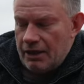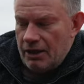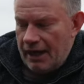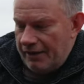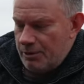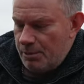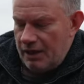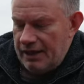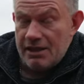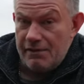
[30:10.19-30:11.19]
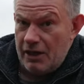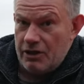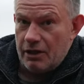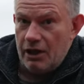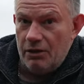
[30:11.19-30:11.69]
You have to put an
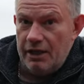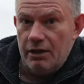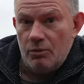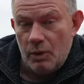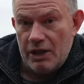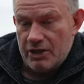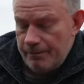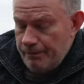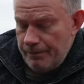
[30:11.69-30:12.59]
activation code in, which